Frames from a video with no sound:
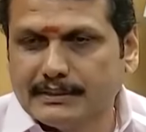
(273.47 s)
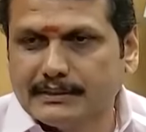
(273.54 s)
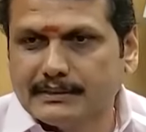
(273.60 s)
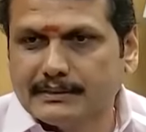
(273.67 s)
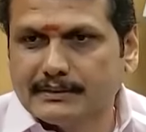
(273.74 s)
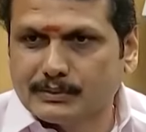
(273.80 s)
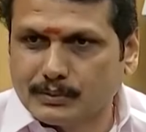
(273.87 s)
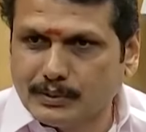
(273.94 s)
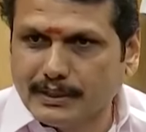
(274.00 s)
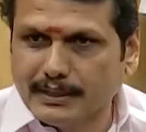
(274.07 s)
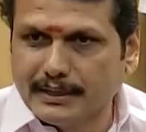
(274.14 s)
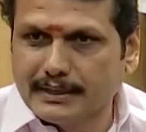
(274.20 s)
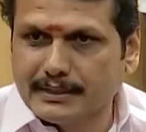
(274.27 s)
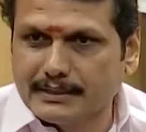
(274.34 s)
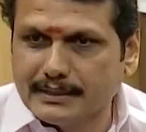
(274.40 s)
charge,
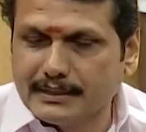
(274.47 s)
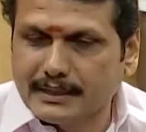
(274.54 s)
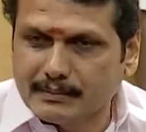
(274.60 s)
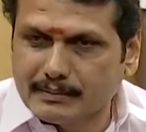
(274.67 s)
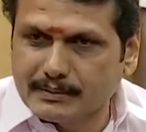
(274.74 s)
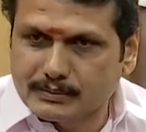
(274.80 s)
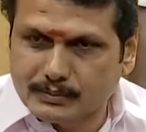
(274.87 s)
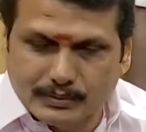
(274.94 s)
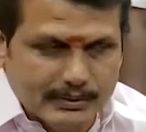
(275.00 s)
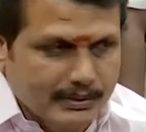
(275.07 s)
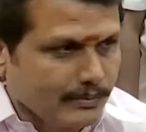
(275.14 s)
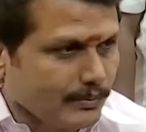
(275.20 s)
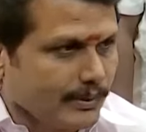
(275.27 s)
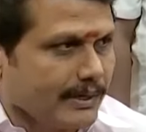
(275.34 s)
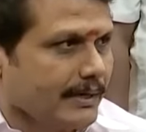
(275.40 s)
uh, charge sheet against uh,
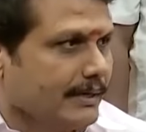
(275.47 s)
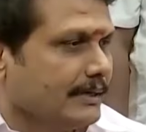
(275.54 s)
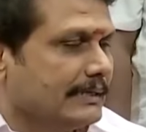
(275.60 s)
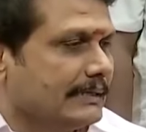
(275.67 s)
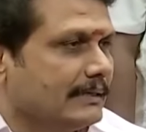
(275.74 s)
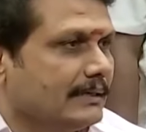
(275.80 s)
Balaji.